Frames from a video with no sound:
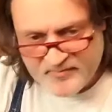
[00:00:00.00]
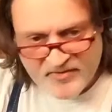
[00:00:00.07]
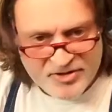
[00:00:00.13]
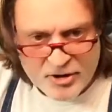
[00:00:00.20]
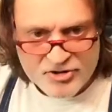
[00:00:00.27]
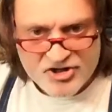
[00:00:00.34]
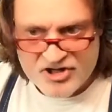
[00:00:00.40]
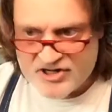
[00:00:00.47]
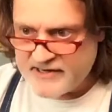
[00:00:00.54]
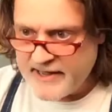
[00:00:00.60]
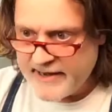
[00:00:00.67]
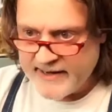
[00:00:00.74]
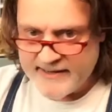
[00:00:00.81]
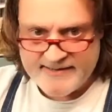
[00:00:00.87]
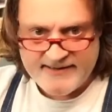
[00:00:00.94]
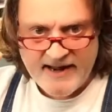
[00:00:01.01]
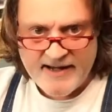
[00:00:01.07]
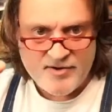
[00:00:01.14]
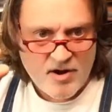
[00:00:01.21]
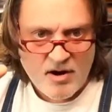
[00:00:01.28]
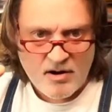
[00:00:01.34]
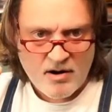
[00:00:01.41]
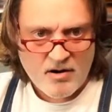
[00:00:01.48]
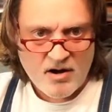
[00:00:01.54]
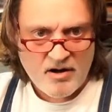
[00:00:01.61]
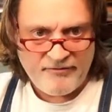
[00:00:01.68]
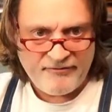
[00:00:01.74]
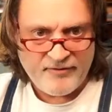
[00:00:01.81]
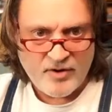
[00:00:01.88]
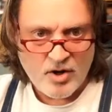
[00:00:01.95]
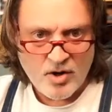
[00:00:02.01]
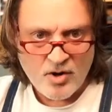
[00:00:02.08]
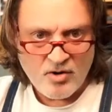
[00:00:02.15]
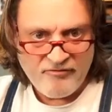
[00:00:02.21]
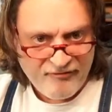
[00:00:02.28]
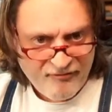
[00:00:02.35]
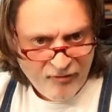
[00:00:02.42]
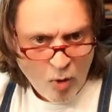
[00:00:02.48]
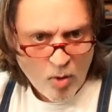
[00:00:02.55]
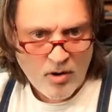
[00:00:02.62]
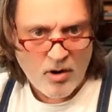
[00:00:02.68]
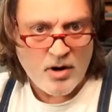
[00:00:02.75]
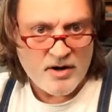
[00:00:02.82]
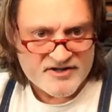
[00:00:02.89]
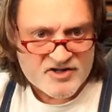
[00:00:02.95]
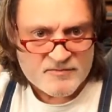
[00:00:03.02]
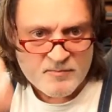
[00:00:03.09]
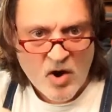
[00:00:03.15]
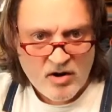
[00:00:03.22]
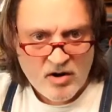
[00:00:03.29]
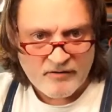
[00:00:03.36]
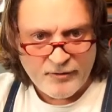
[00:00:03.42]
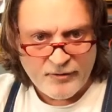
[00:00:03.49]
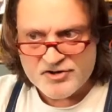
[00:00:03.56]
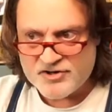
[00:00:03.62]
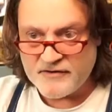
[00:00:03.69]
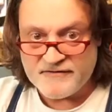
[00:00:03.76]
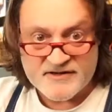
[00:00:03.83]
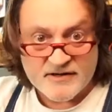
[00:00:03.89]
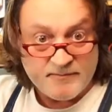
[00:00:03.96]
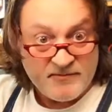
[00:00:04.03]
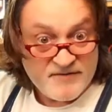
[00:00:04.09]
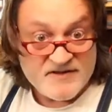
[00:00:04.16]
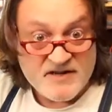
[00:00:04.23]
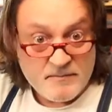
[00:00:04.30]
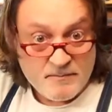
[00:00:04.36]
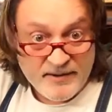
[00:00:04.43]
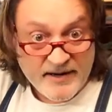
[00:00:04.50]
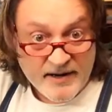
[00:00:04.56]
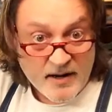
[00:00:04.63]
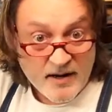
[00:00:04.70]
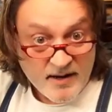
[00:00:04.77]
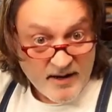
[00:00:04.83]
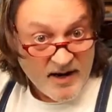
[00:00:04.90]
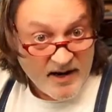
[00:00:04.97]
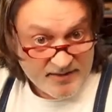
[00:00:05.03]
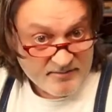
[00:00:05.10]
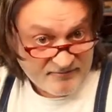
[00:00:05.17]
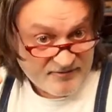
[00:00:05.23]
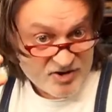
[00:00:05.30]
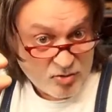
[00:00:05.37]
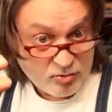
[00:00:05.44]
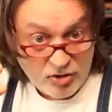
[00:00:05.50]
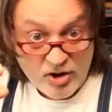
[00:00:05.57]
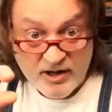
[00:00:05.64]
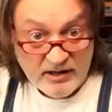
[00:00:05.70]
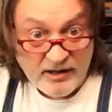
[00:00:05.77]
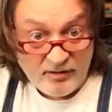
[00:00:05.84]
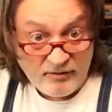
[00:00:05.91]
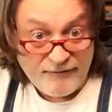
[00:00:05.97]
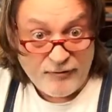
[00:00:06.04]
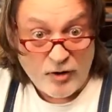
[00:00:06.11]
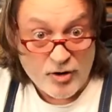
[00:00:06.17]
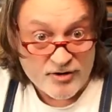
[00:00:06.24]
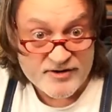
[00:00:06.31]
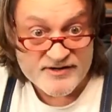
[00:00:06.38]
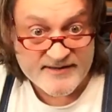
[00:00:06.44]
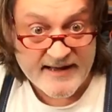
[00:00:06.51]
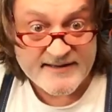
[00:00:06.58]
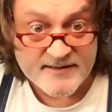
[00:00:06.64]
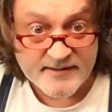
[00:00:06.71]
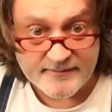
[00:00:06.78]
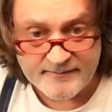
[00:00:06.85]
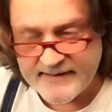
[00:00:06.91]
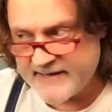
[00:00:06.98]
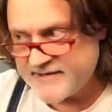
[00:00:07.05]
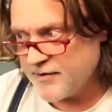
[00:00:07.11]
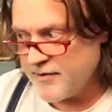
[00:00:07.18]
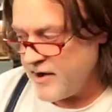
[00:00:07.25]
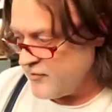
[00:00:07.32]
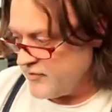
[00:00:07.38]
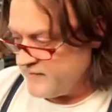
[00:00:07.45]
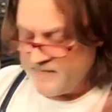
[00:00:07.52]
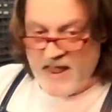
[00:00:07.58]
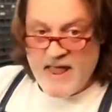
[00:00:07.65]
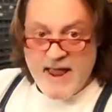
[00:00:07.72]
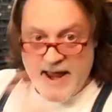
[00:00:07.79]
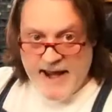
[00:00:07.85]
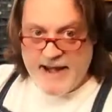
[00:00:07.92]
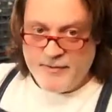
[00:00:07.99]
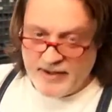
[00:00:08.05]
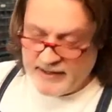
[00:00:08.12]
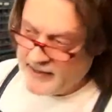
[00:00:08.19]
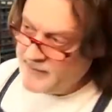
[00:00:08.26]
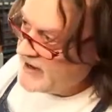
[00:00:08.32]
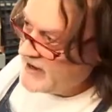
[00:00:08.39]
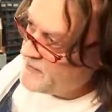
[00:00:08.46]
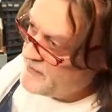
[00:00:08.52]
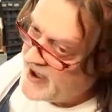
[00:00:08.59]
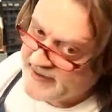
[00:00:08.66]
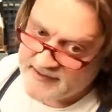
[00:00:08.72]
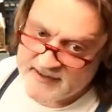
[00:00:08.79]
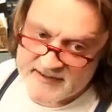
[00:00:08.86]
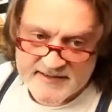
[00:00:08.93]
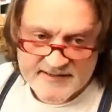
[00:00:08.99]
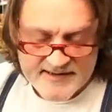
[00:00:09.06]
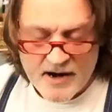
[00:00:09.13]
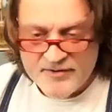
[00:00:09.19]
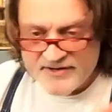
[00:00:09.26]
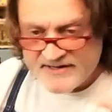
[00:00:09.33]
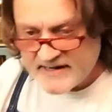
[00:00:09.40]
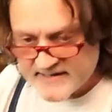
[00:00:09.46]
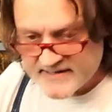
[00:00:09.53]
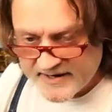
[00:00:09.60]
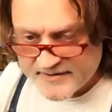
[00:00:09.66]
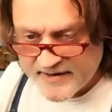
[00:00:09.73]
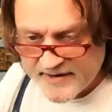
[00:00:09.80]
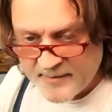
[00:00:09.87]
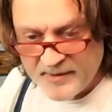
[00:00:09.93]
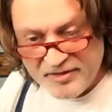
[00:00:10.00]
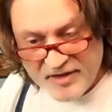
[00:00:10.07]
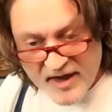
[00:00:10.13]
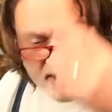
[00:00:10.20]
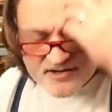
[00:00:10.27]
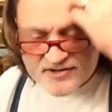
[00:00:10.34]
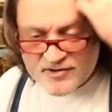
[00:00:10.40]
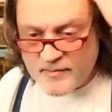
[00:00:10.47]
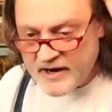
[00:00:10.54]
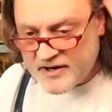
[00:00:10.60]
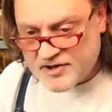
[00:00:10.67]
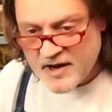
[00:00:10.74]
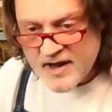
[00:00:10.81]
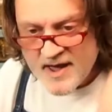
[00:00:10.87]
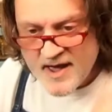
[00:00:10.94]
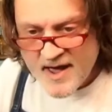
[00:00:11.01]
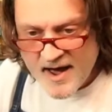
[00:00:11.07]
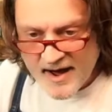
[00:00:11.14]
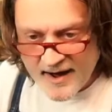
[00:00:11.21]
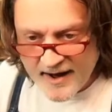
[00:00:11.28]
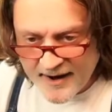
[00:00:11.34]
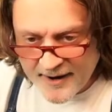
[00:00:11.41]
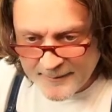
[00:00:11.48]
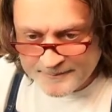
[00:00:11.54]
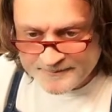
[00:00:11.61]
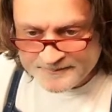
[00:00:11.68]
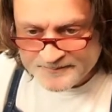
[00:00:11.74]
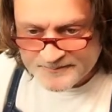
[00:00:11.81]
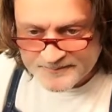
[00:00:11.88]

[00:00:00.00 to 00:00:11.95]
they're just like a dead knockoff for a smaller version of something you've seen big. And so look at little ferns. That's a that's a great one. Anyway, let me get back to this because I always get sidetracked. But thank you so much. Um,